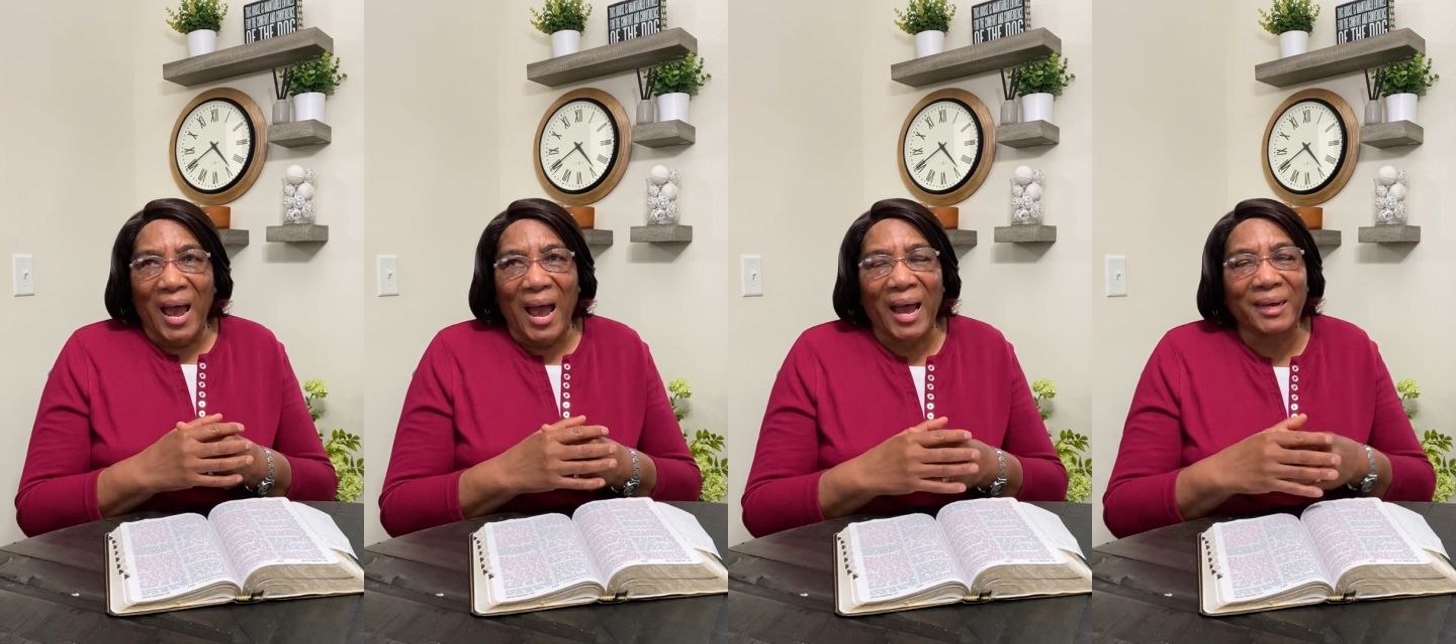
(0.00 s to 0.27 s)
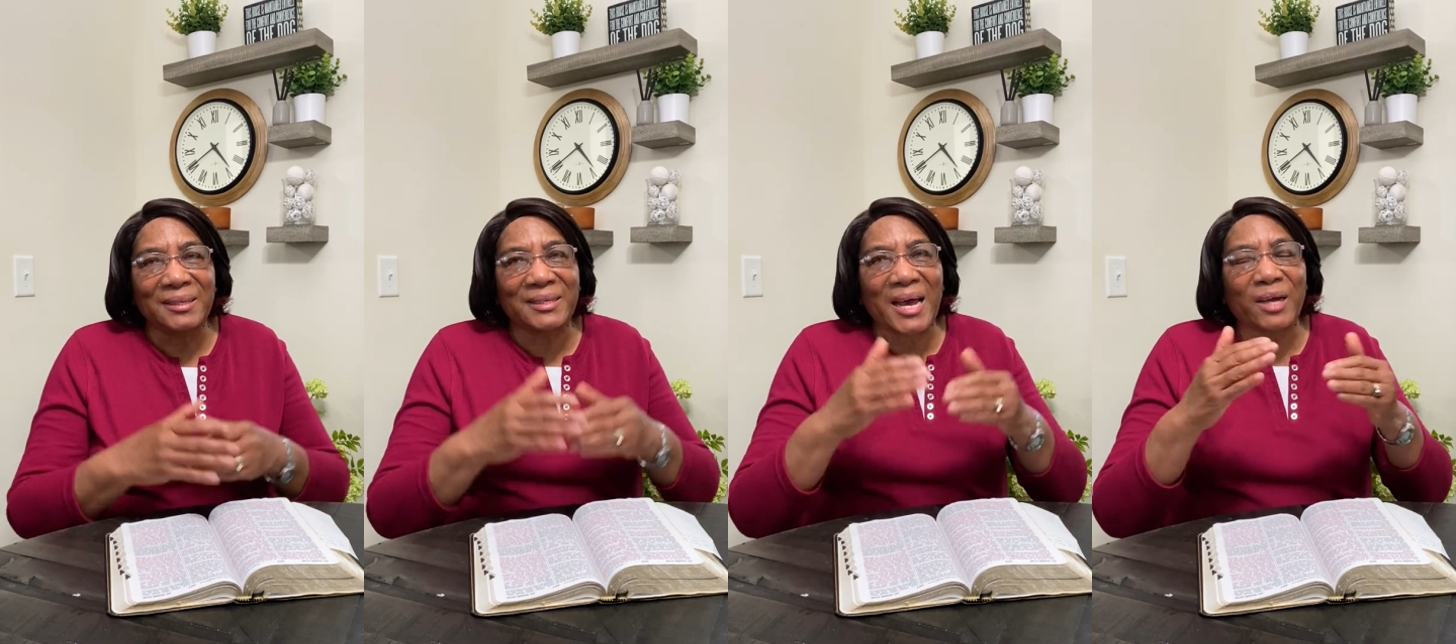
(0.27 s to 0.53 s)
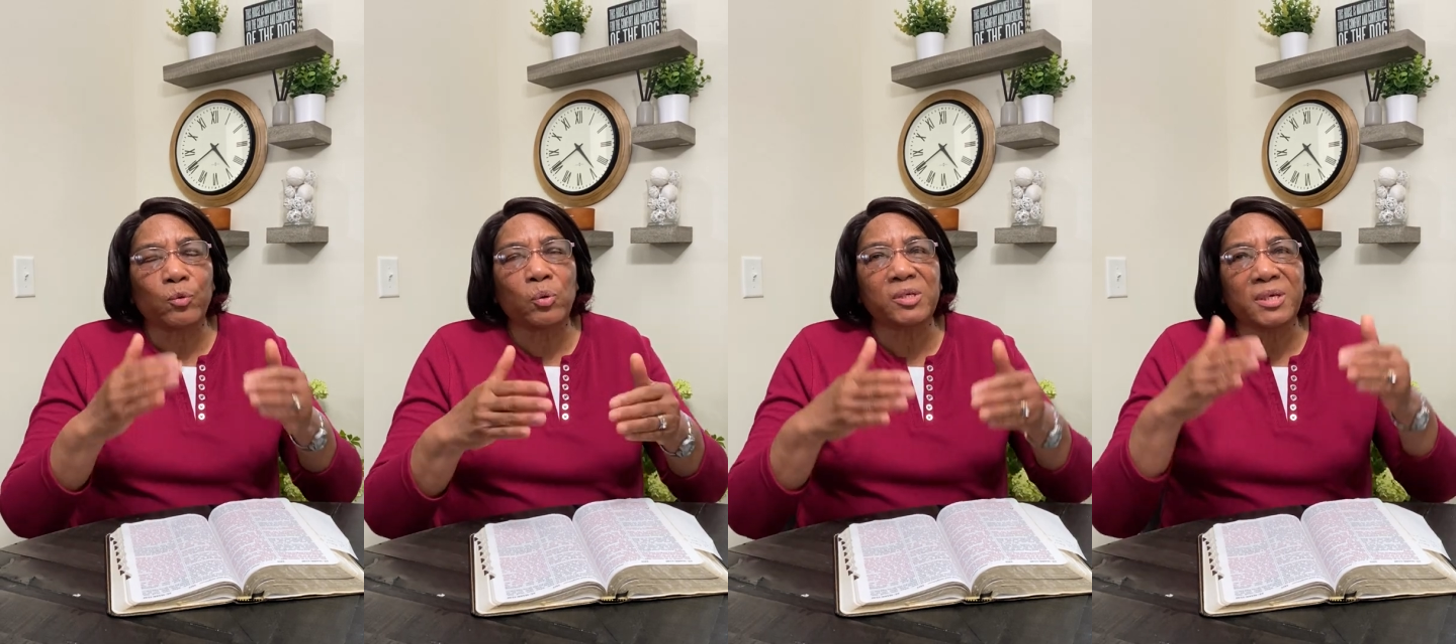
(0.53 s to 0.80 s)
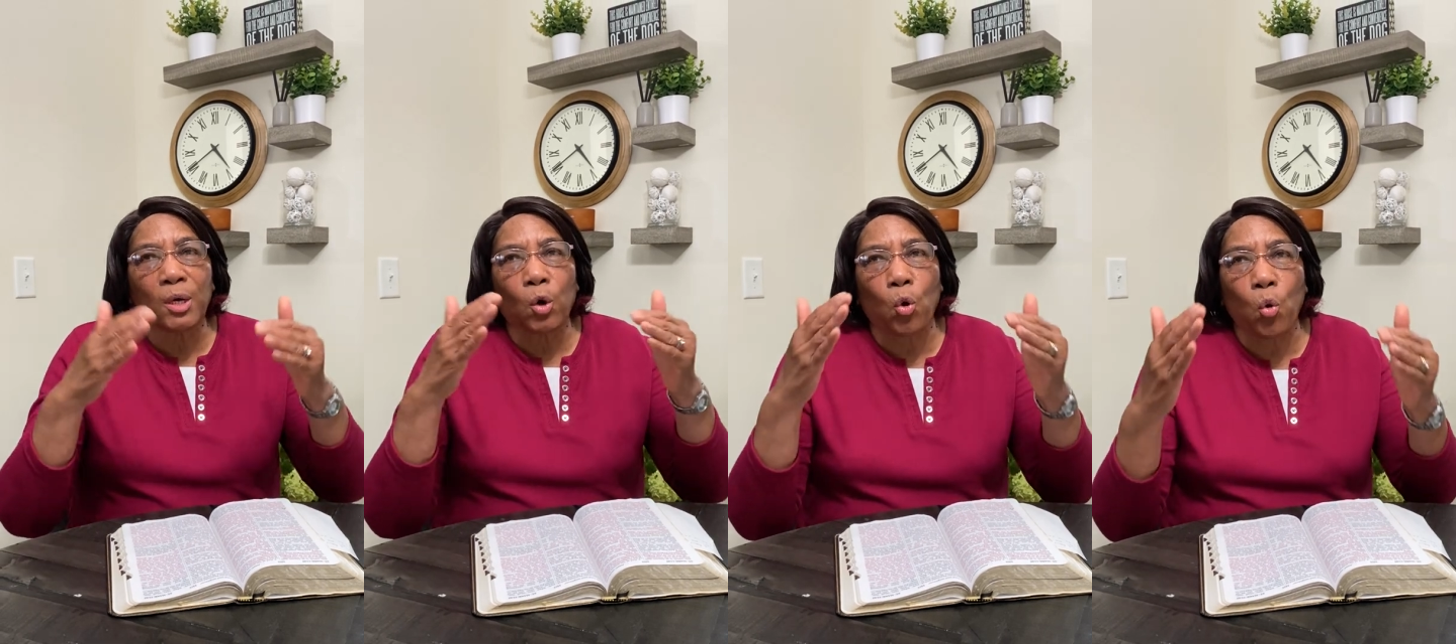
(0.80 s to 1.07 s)
And that
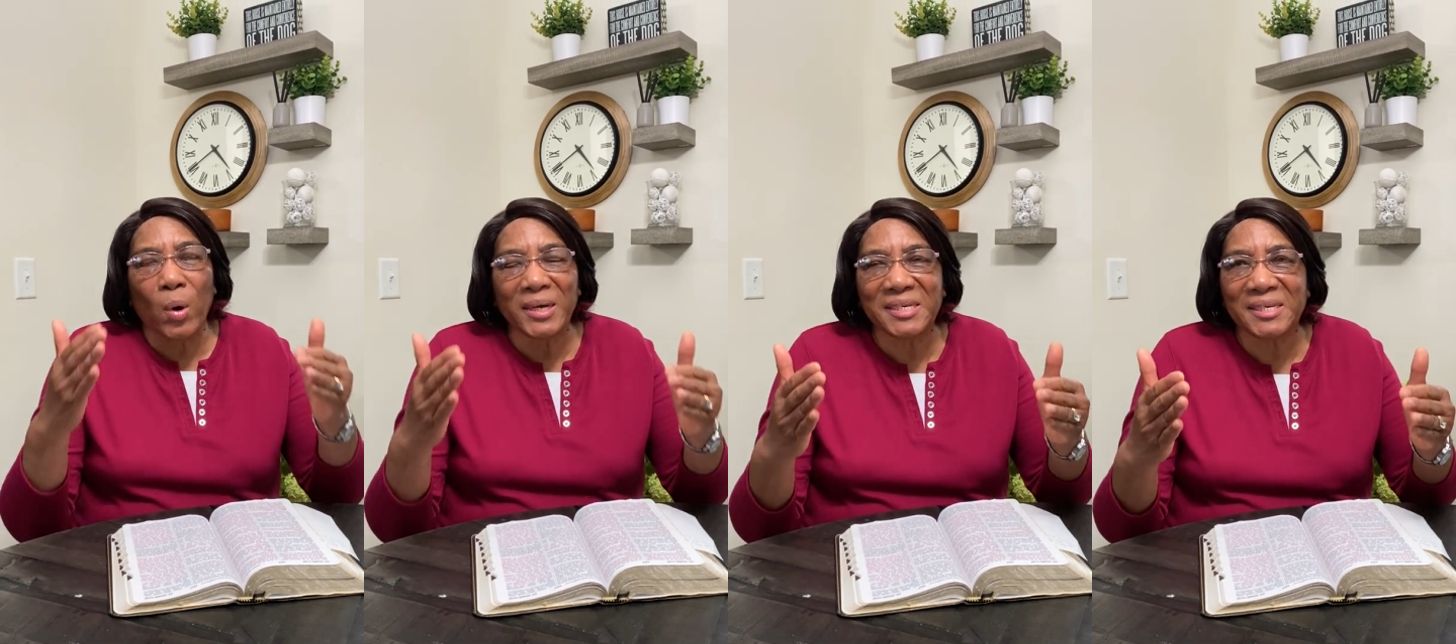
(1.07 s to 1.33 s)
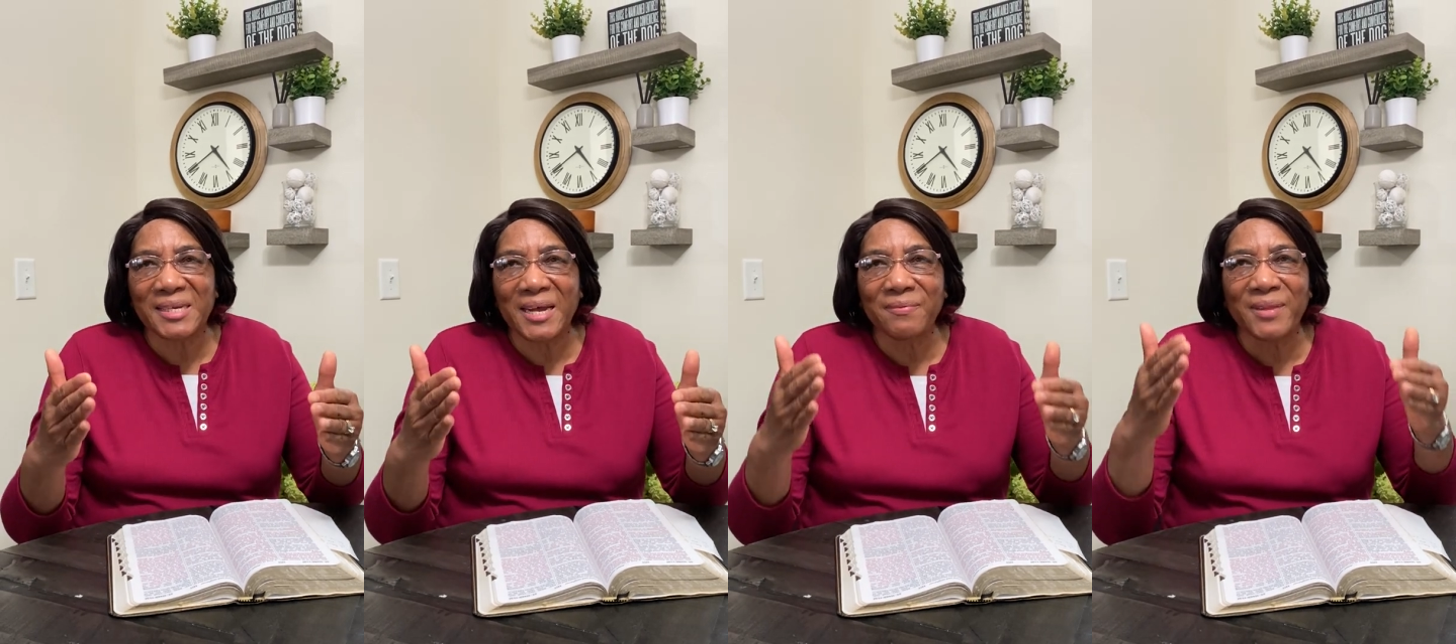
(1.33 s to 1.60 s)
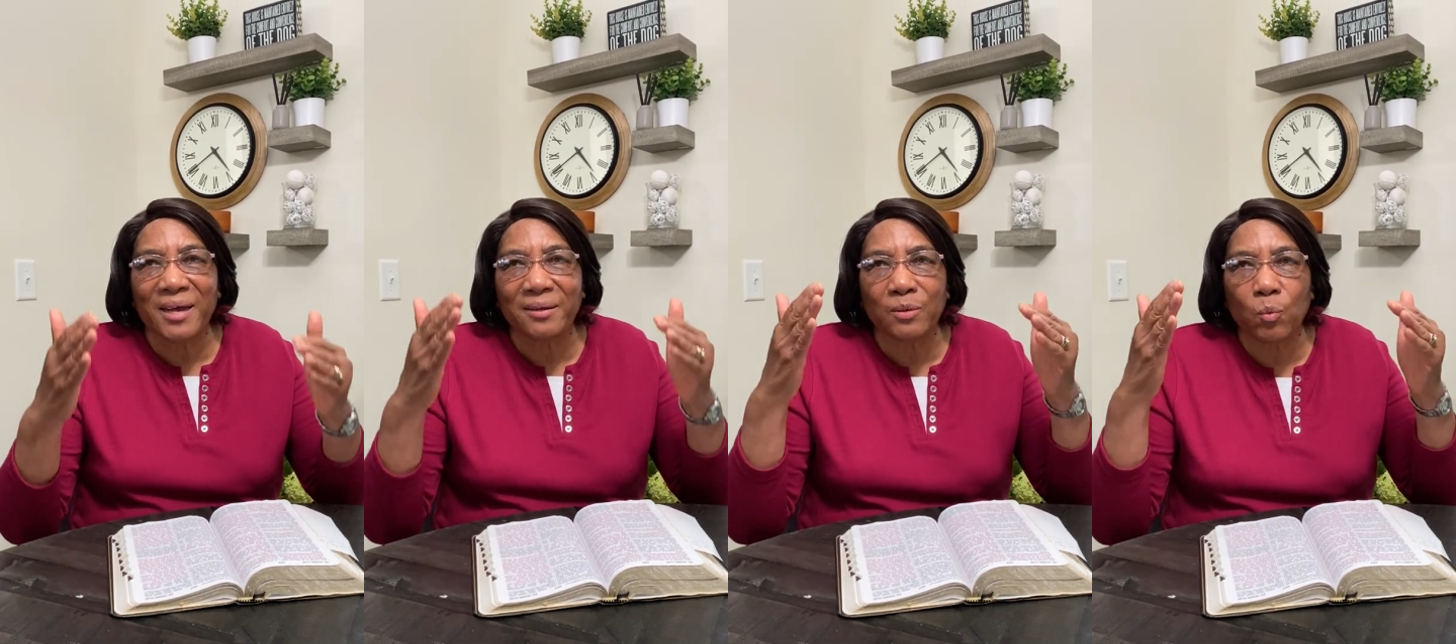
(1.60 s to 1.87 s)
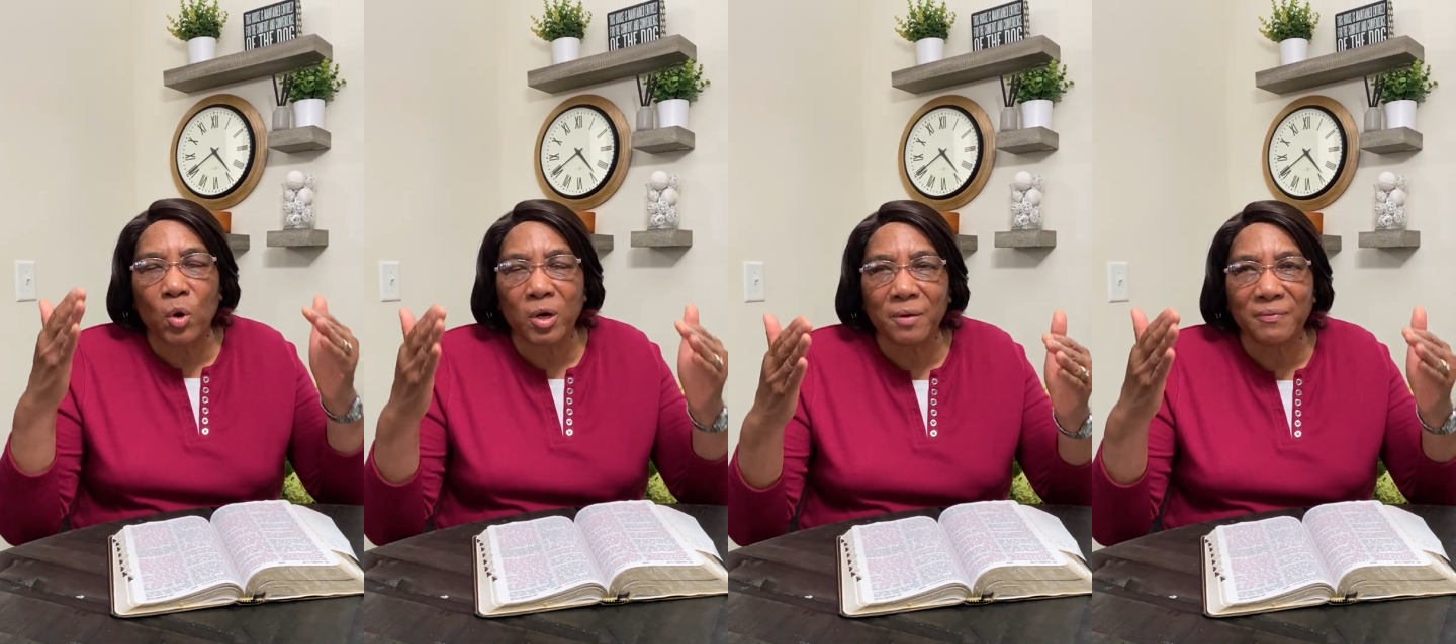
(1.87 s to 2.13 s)
was a question that
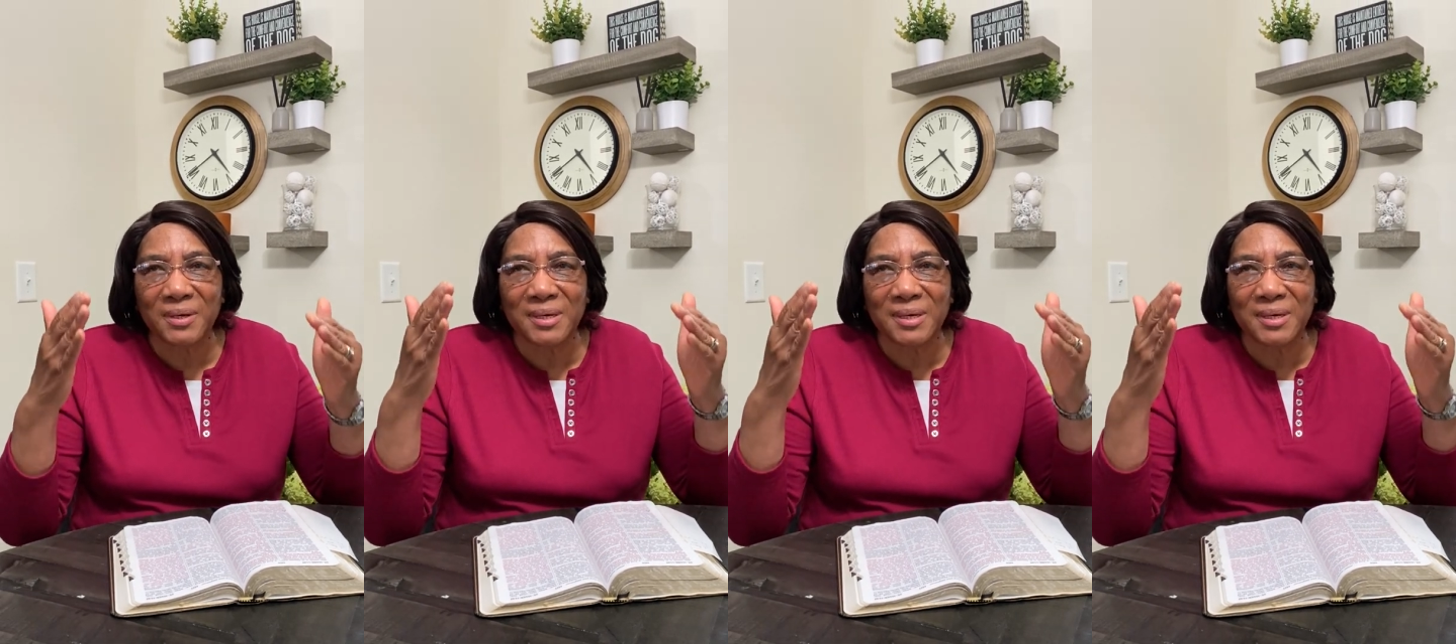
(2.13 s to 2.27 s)
one of